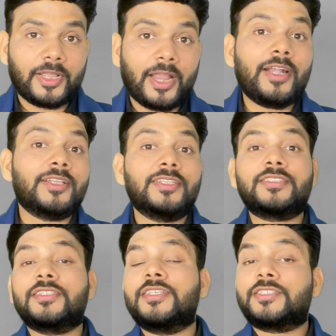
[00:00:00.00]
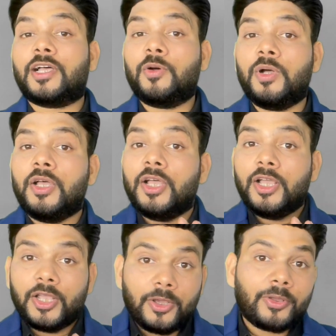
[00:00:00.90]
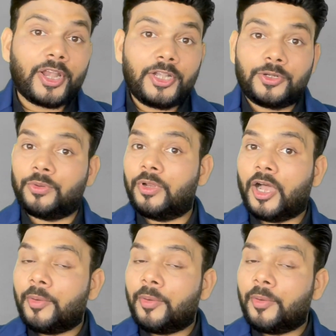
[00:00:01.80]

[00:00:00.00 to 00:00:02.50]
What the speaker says: And this is a great tool,